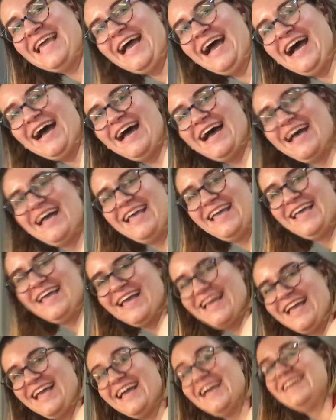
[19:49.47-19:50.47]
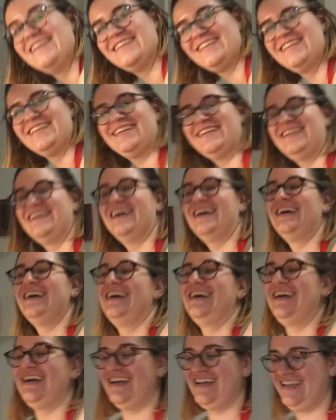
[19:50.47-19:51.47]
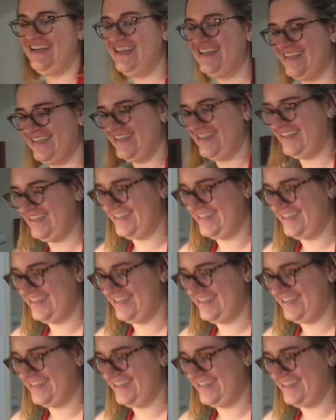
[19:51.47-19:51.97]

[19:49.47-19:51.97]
I think it like bounced off something and